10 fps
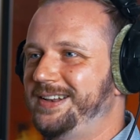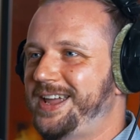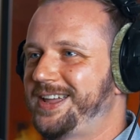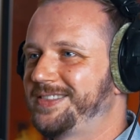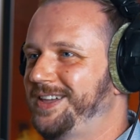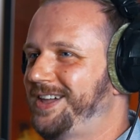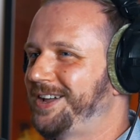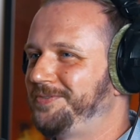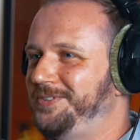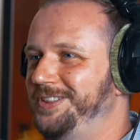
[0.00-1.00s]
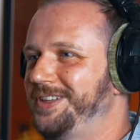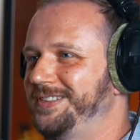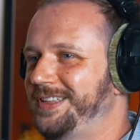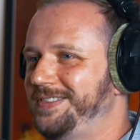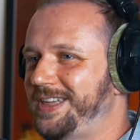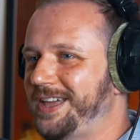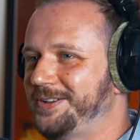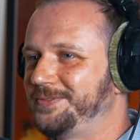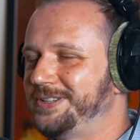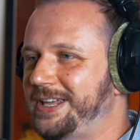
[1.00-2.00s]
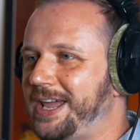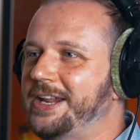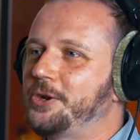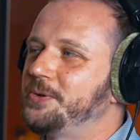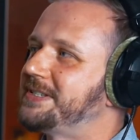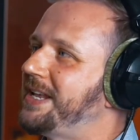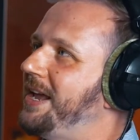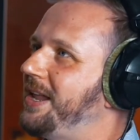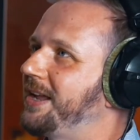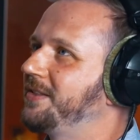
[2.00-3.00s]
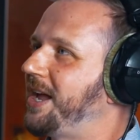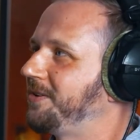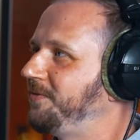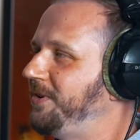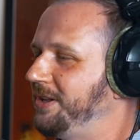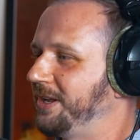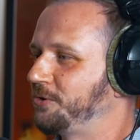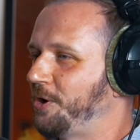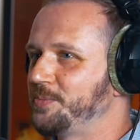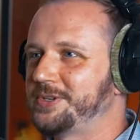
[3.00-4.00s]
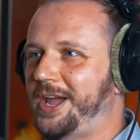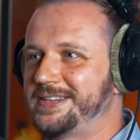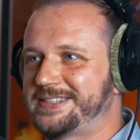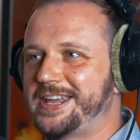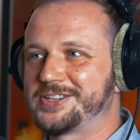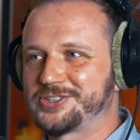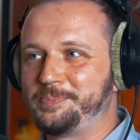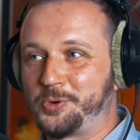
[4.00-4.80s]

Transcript: like the gut feeling at the end of the day and i don't say like the gut feeling in terms i say it's